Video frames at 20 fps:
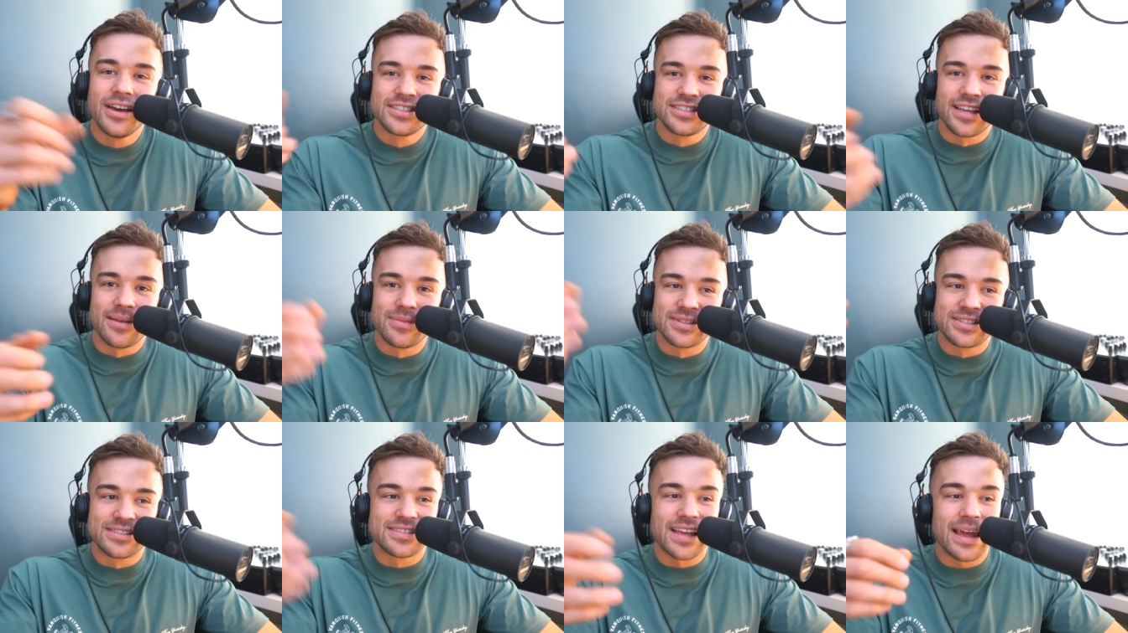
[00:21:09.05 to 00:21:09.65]
sit
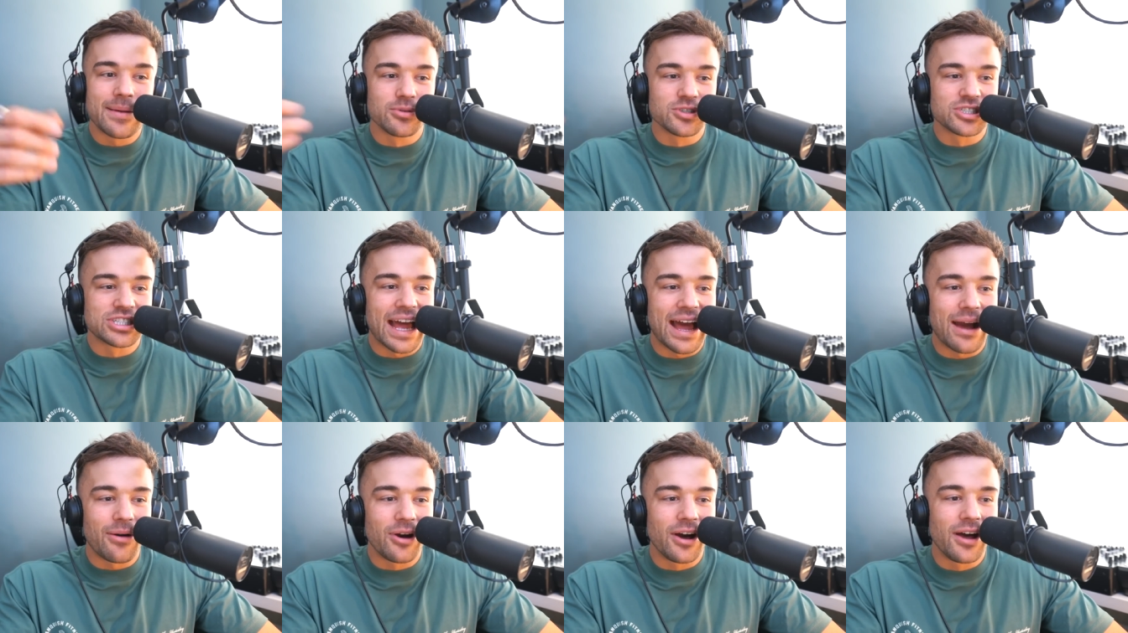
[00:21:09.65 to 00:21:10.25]
in this disabled
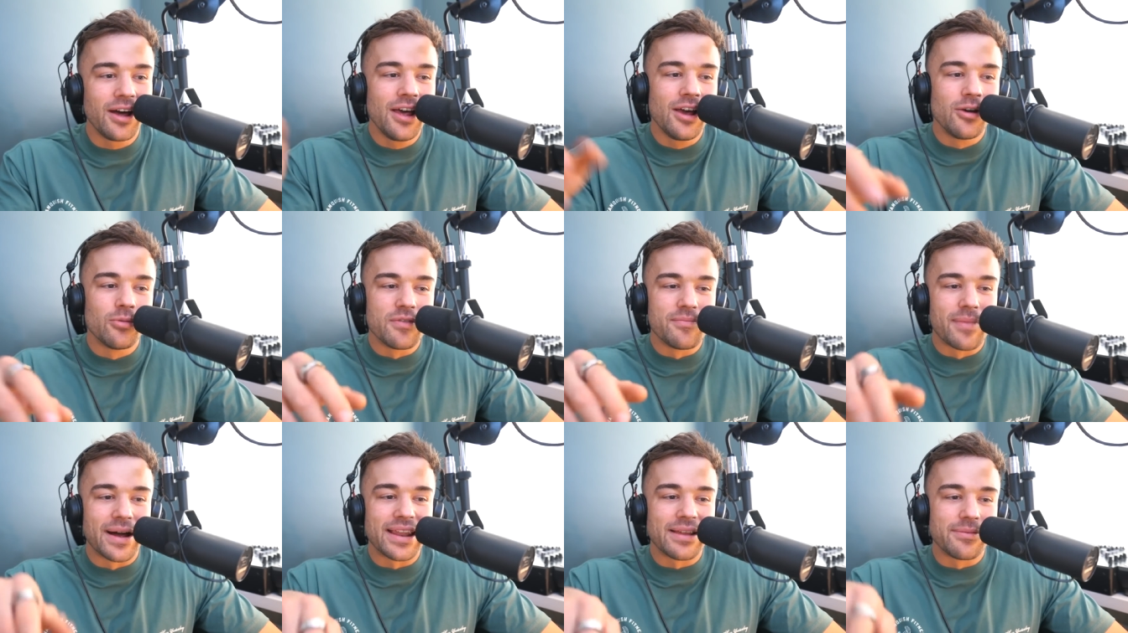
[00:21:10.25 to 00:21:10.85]
shower
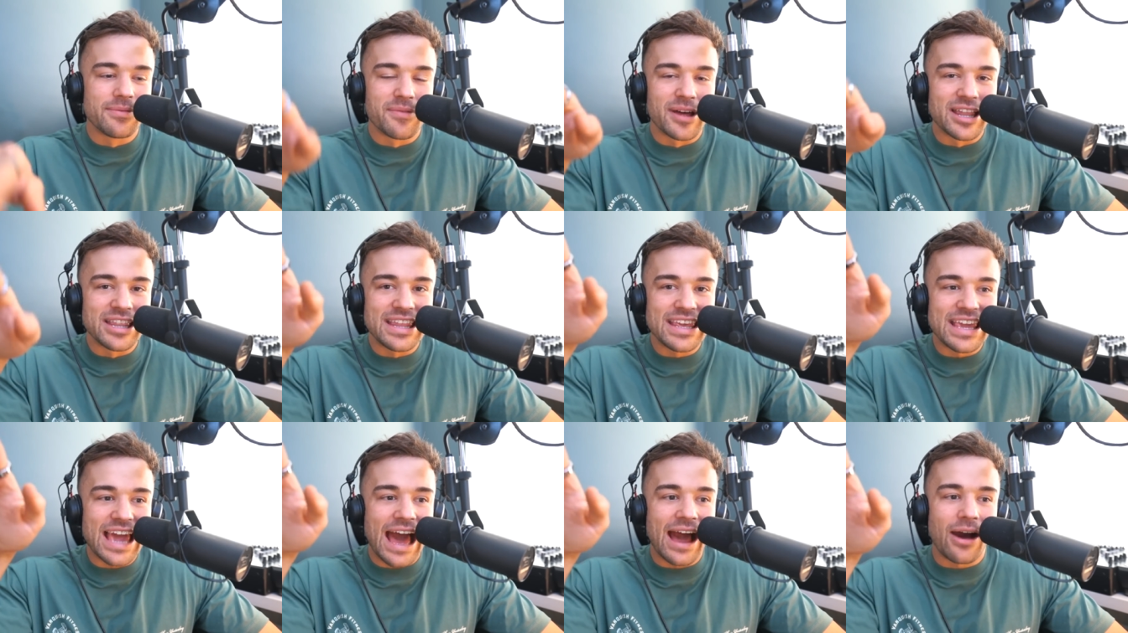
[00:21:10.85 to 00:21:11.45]
with my with my
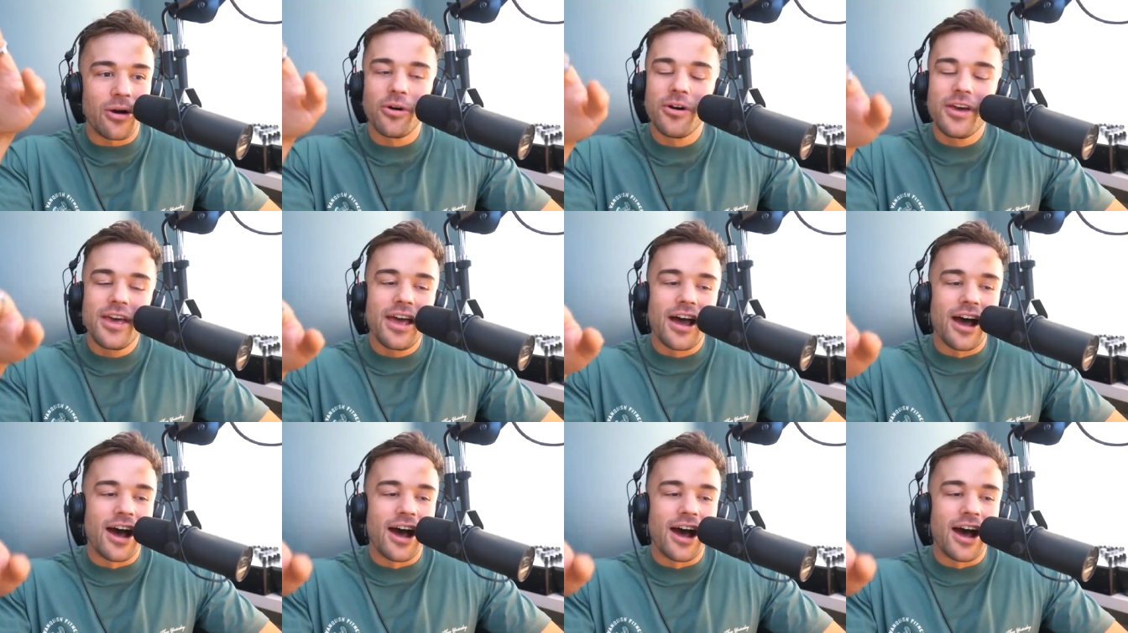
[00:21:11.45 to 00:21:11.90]
knee out.